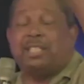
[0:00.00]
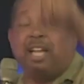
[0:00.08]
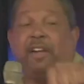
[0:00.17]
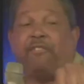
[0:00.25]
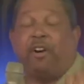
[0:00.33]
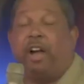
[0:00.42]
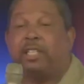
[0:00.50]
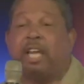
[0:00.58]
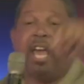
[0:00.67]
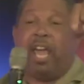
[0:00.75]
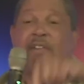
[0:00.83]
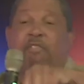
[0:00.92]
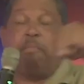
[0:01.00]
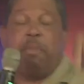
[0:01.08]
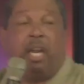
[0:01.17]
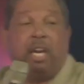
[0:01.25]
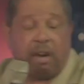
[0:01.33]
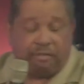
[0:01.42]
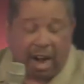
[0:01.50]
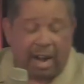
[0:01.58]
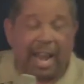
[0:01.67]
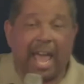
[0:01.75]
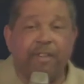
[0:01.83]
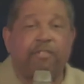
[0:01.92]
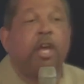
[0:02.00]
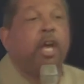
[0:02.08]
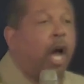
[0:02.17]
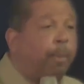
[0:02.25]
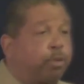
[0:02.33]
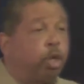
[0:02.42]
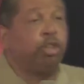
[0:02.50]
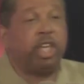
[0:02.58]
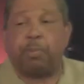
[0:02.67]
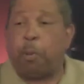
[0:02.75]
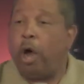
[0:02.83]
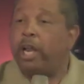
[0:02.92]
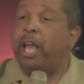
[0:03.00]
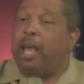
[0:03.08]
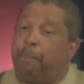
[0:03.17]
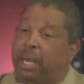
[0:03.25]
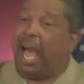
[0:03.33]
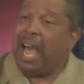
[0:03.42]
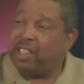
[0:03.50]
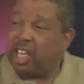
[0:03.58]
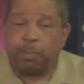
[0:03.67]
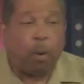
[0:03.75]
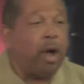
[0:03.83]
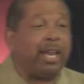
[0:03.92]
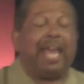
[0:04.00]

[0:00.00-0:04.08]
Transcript: for us every minute of our life up to this point, beyond this point, and